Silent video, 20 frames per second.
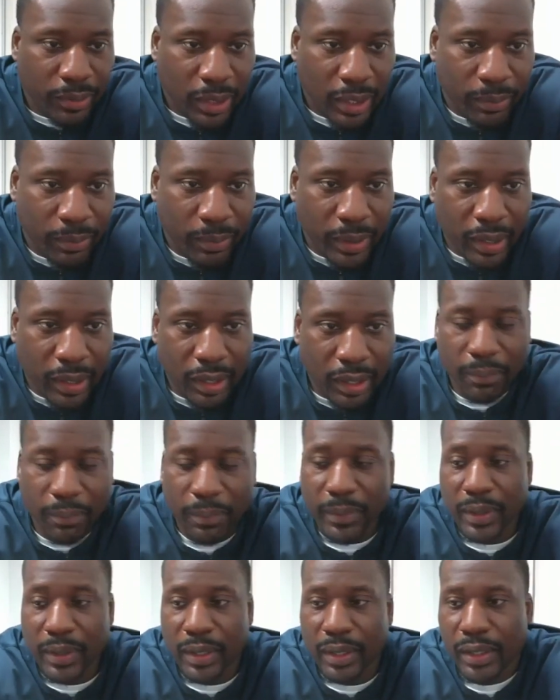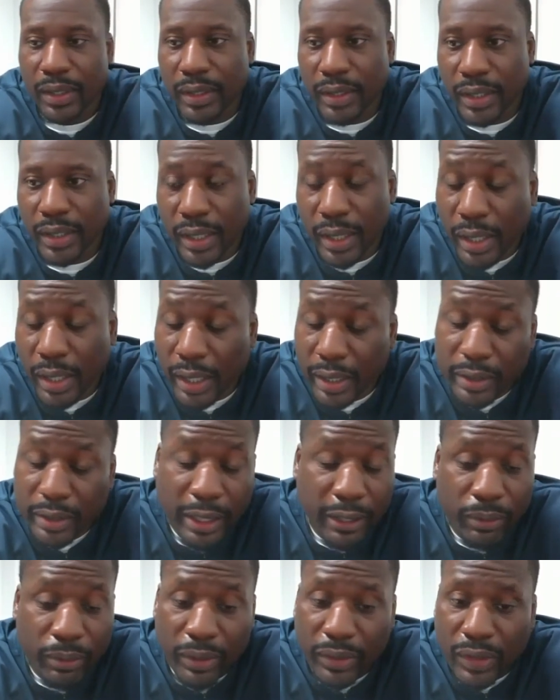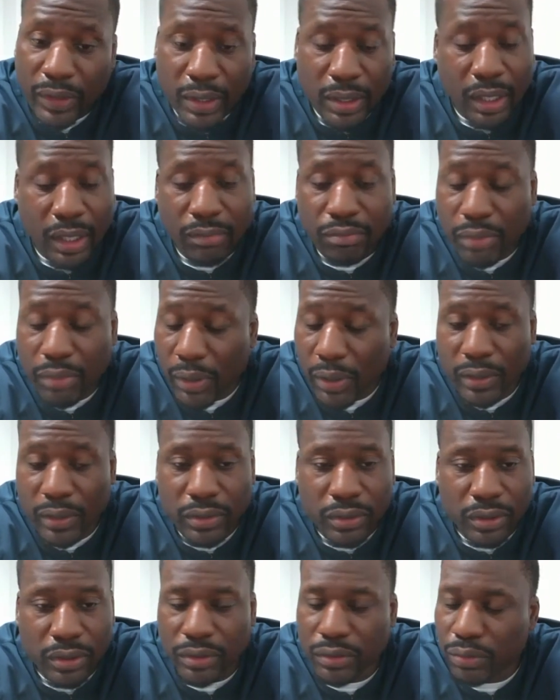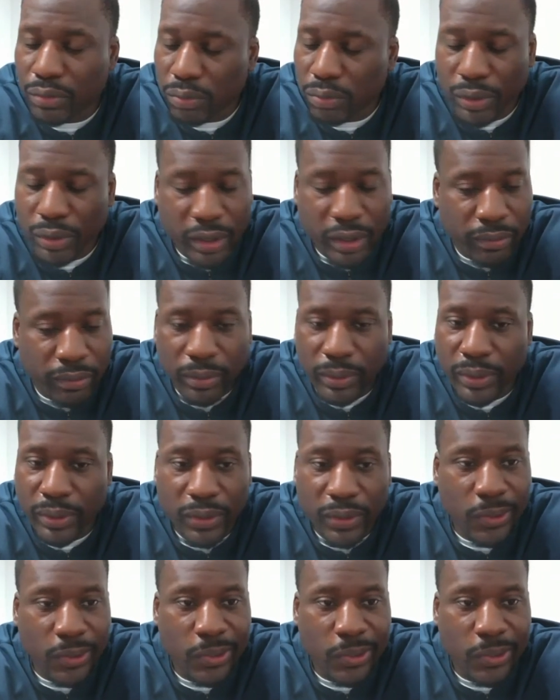coming up, and I tell you what, Deion Barnes is really, really